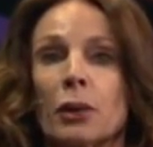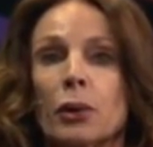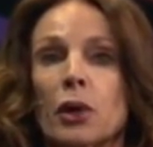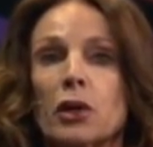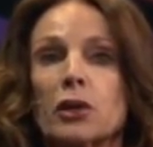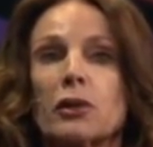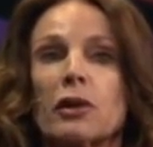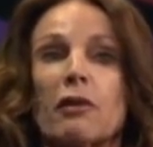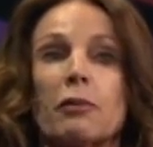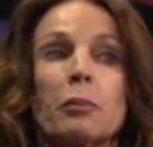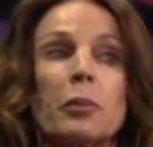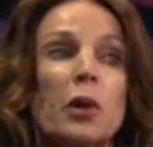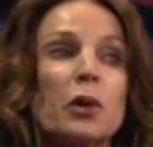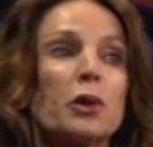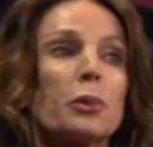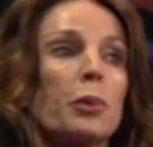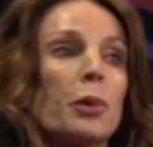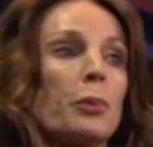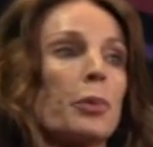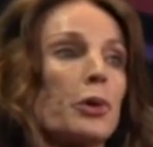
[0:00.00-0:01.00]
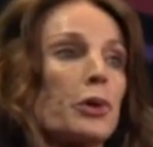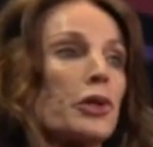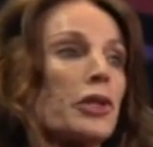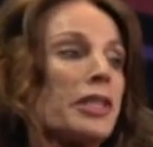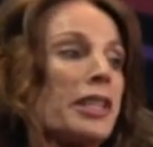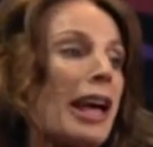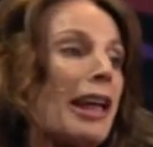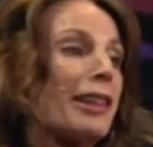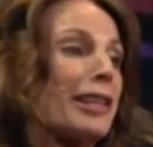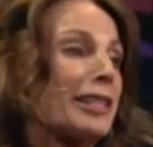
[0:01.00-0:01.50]
We also have multiple
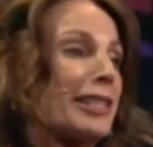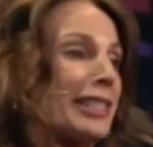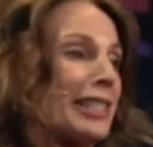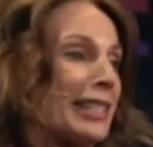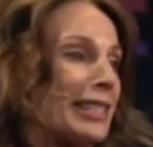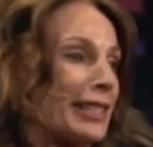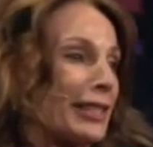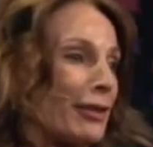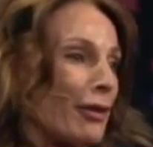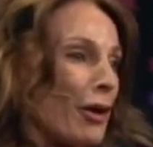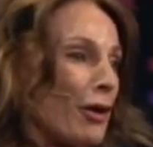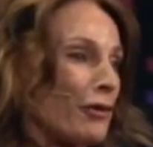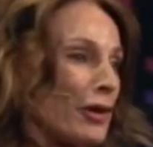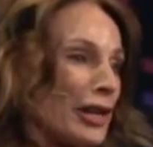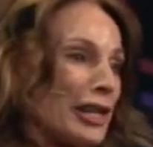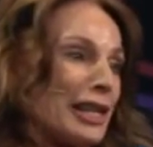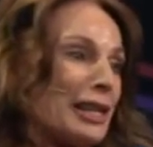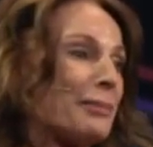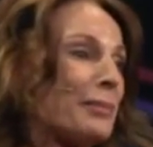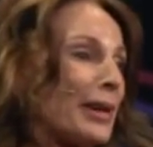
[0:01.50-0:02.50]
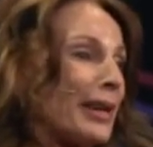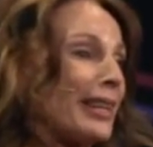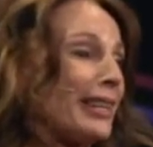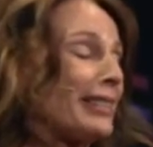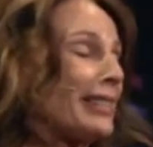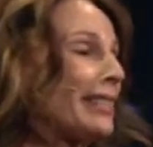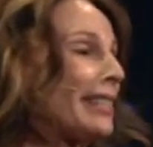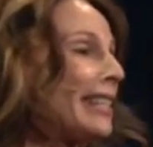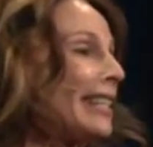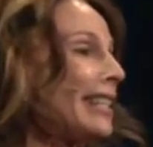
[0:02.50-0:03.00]
personalities in all of our
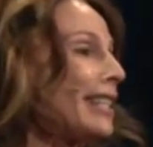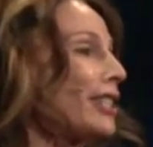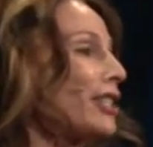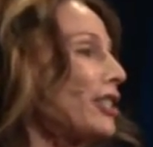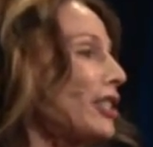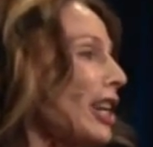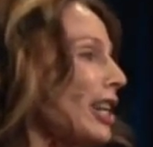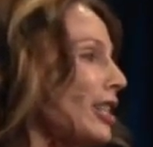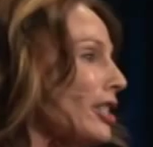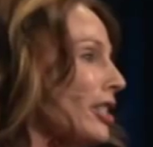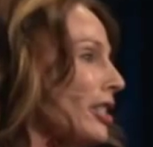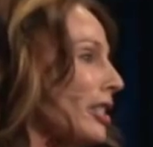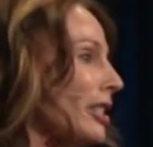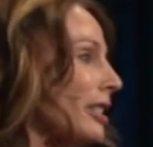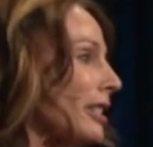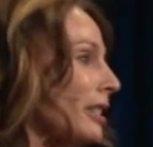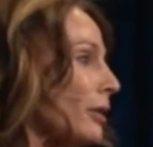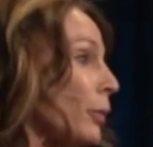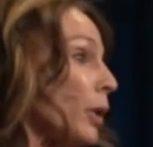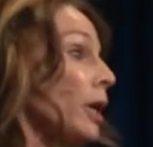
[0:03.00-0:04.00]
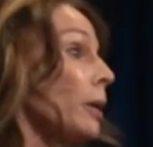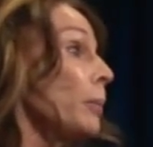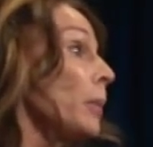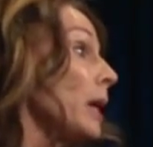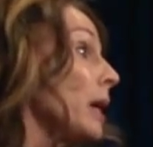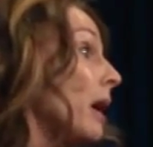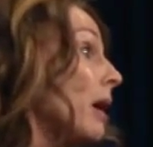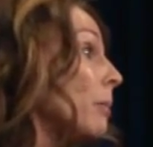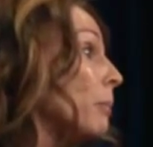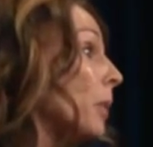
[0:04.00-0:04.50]
email exchanges, and we can
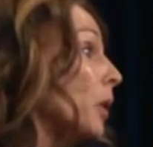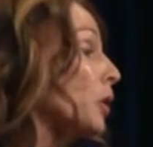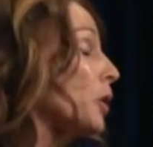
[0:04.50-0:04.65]
become